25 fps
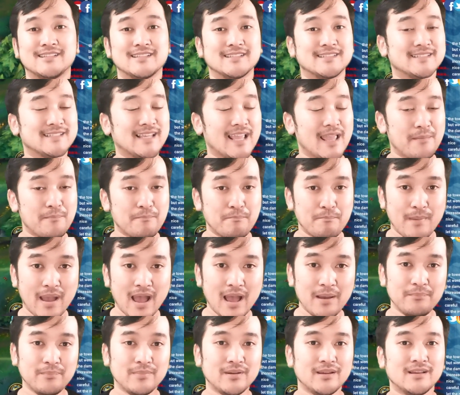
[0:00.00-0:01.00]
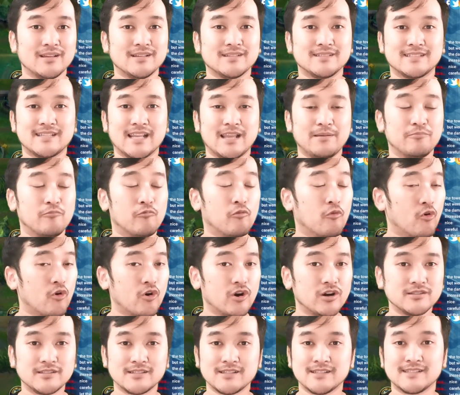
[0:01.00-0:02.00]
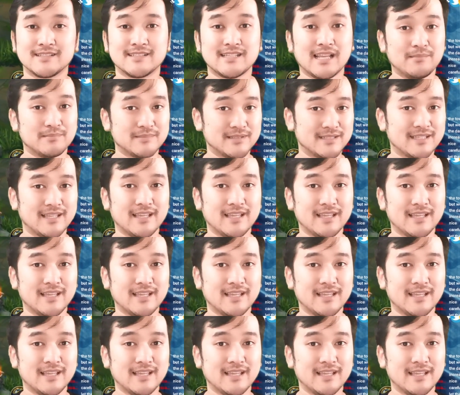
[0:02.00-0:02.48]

it's the same map, same wards, same